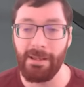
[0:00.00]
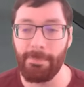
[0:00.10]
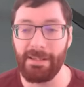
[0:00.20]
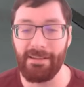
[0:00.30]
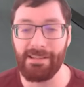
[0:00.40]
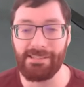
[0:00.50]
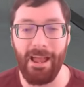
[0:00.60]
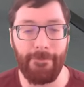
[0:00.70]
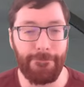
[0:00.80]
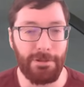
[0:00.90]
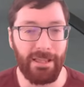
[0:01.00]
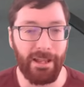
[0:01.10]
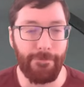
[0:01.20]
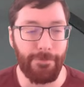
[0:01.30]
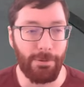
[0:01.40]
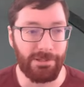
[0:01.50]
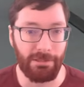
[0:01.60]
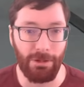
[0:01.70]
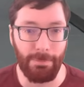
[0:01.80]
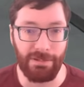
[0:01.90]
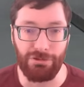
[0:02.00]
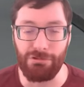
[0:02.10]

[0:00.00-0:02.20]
because I feel like I focus a little bit too